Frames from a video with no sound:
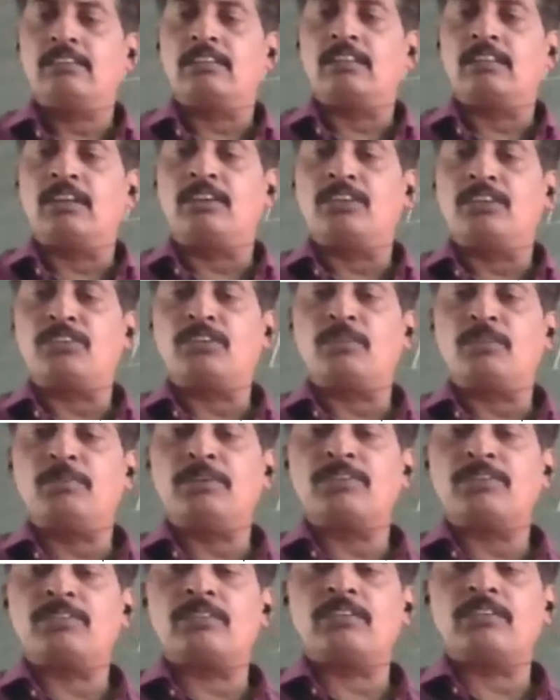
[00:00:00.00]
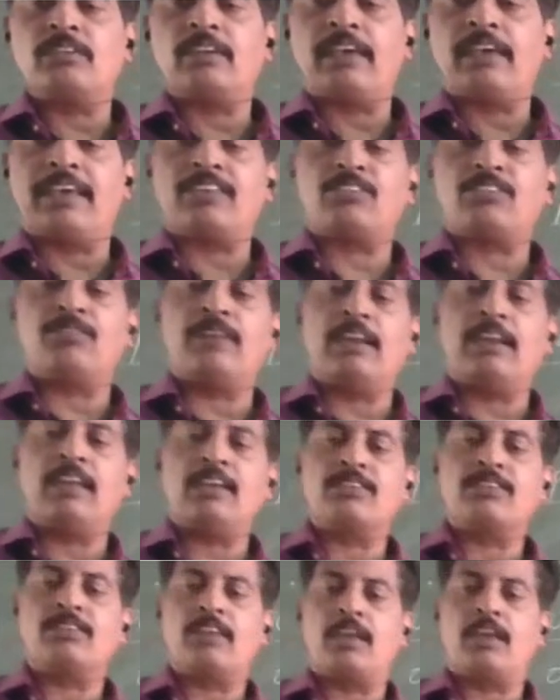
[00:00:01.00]
the distribution as well
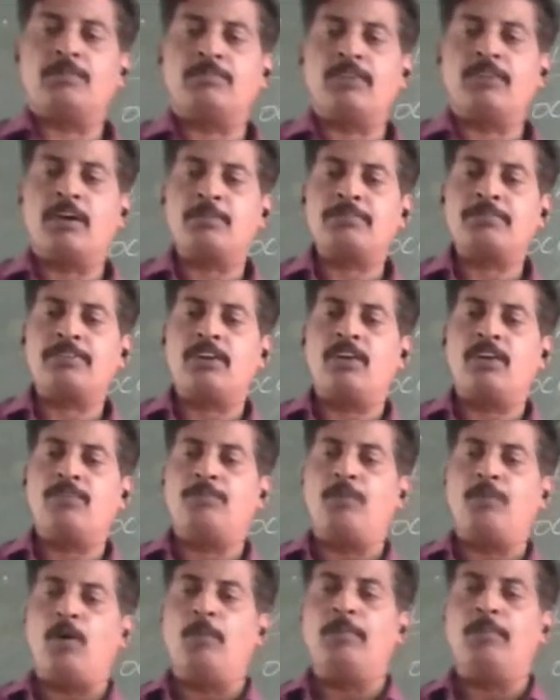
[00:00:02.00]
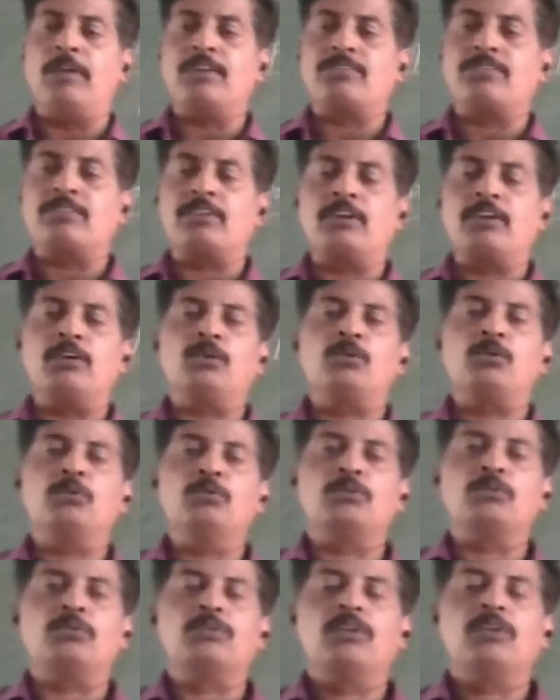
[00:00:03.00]
as absorption of population into
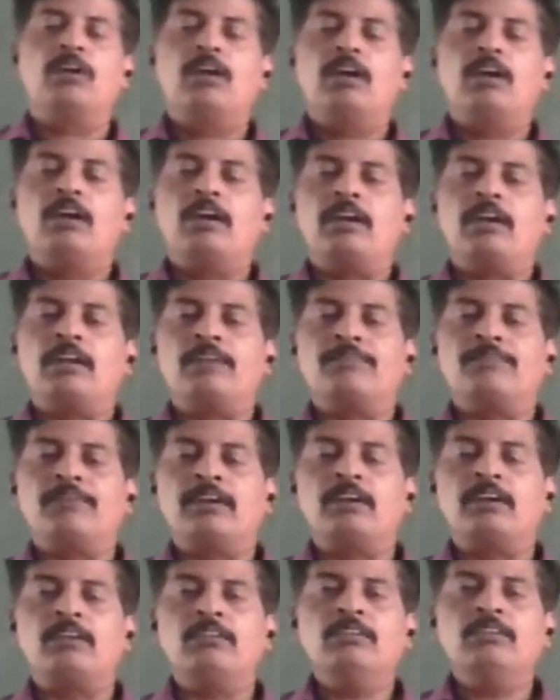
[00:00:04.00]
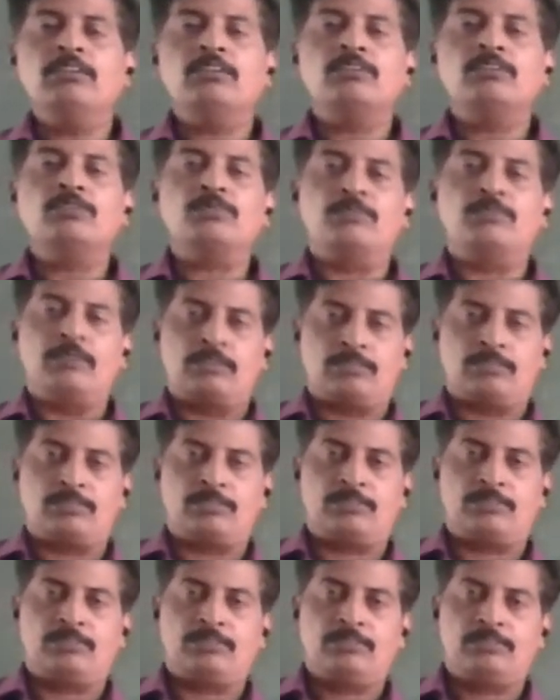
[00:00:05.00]
different works.
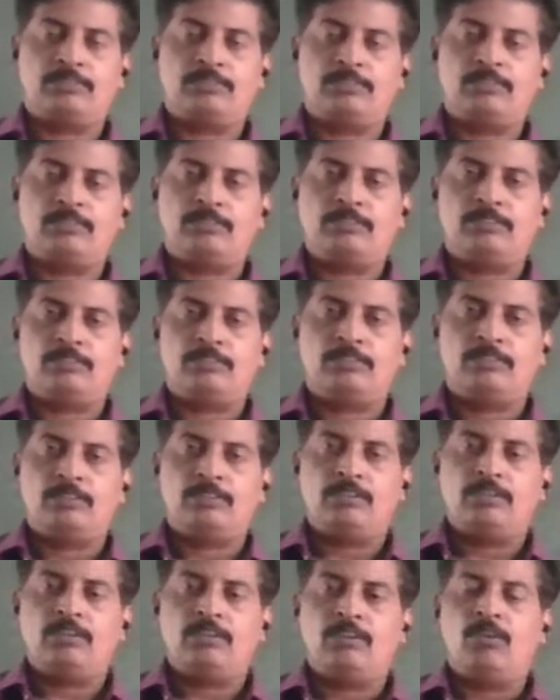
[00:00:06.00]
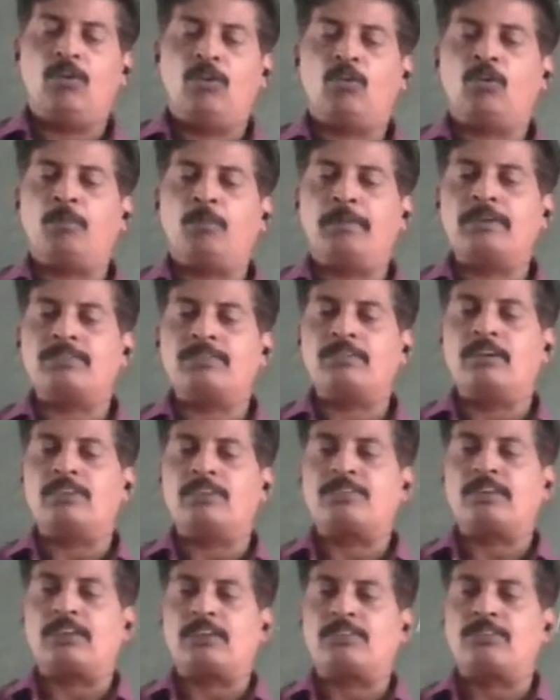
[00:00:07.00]
Occupational
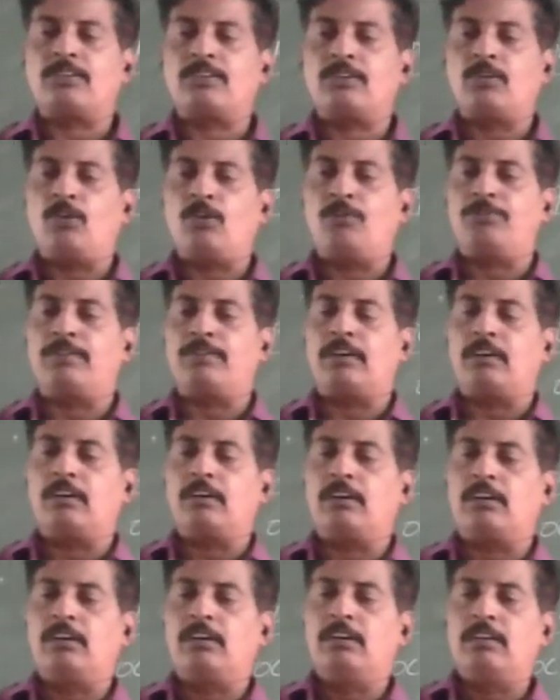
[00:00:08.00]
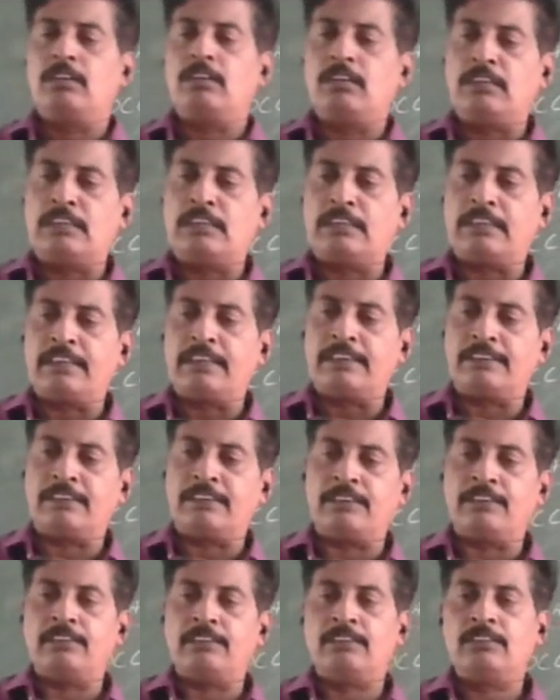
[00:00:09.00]
structure of it
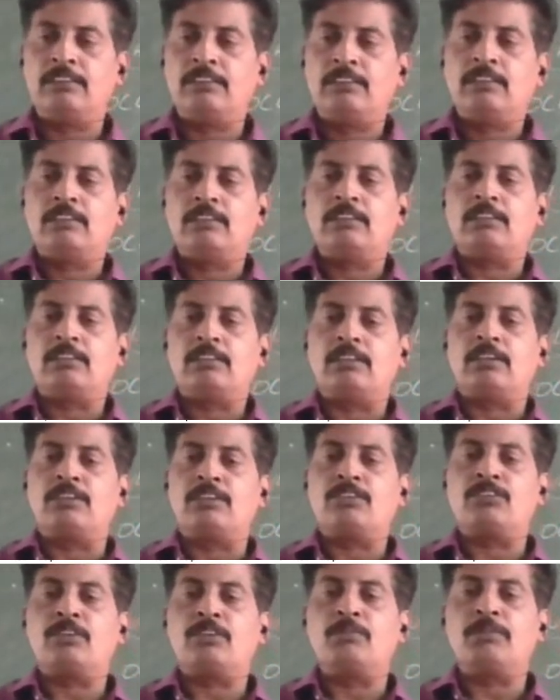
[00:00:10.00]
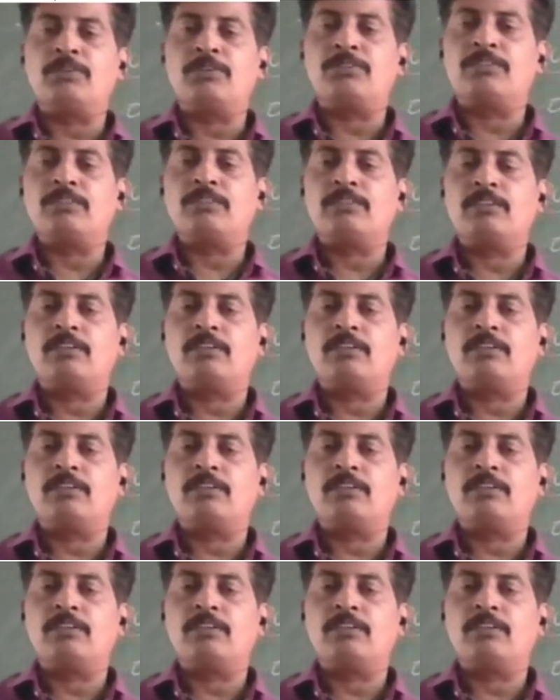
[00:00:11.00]
indicated the distribution